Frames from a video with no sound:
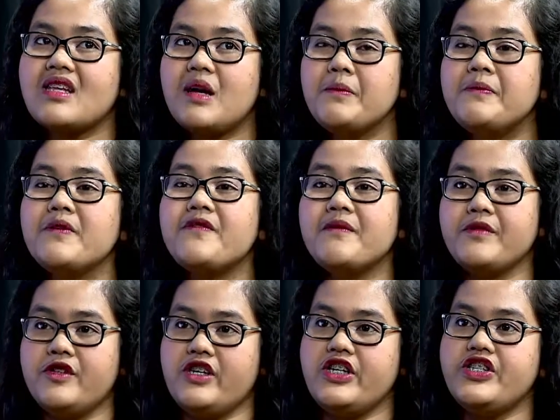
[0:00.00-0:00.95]
people from
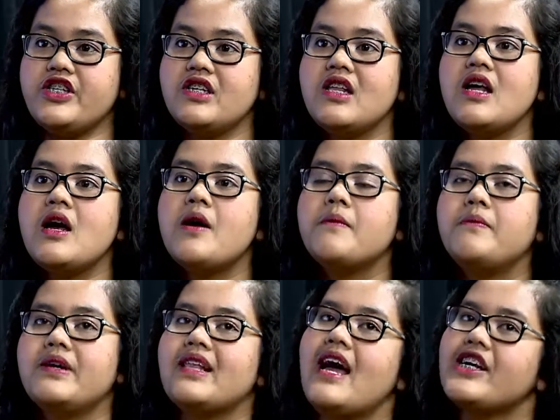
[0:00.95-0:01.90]
Indonesia,
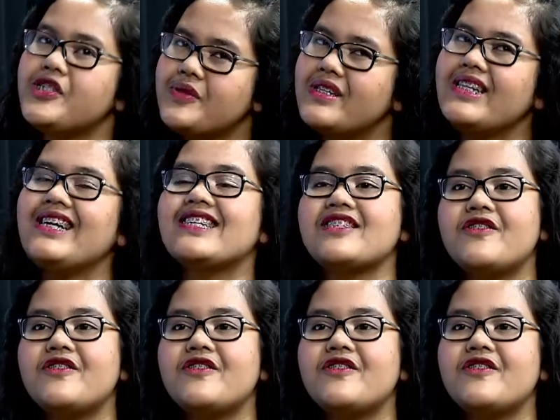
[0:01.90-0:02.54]
but actually it's